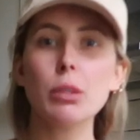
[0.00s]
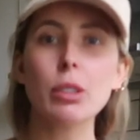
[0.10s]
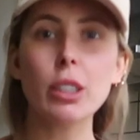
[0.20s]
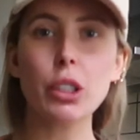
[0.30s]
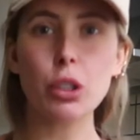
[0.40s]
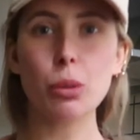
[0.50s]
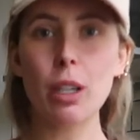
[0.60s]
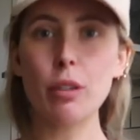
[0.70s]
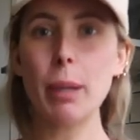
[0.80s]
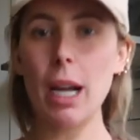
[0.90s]
it was literally
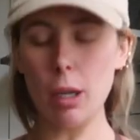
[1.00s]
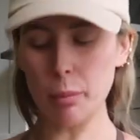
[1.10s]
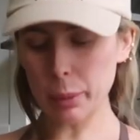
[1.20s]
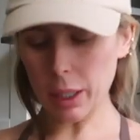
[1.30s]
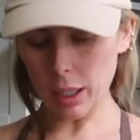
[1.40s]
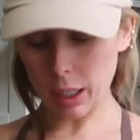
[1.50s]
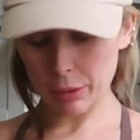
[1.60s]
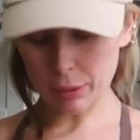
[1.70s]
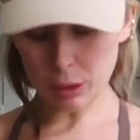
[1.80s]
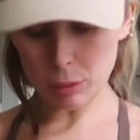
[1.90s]
£12, but I
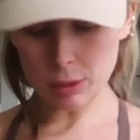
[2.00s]
thought it